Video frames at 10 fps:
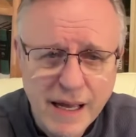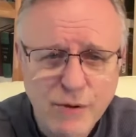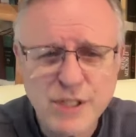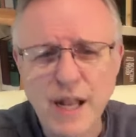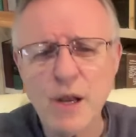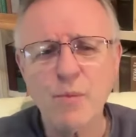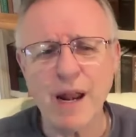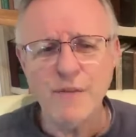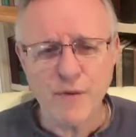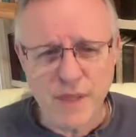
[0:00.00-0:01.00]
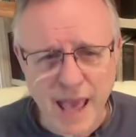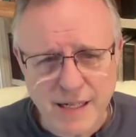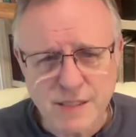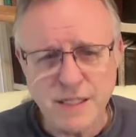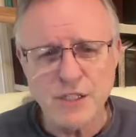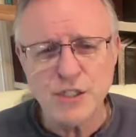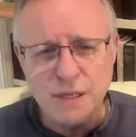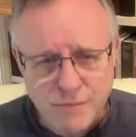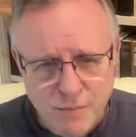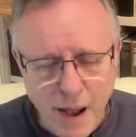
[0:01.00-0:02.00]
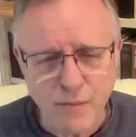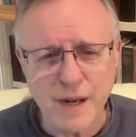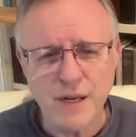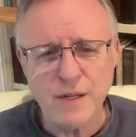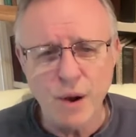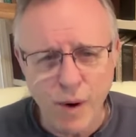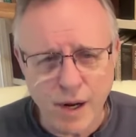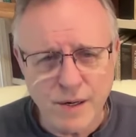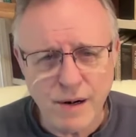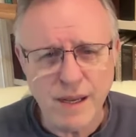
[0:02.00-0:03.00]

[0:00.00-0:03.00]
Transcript: I was getting ready for the anesthesia, about ready to go under,